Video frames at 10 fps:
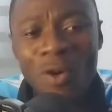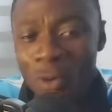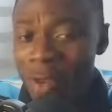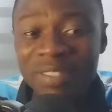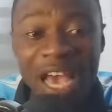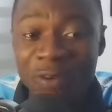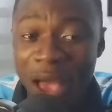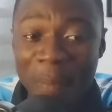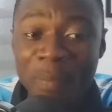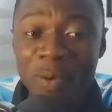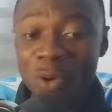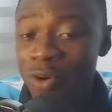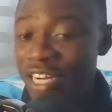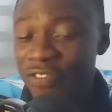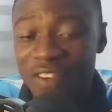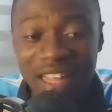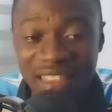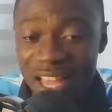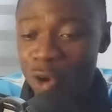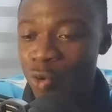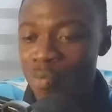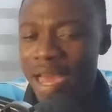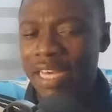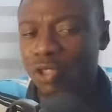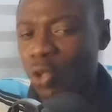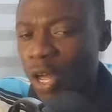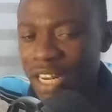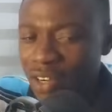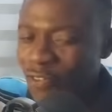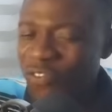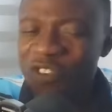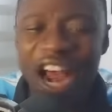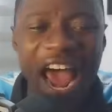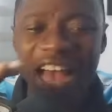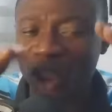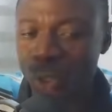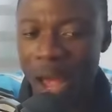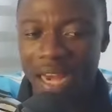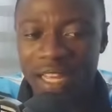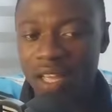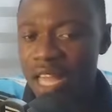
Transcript: when himself can be polo ni fratello my story no fresh one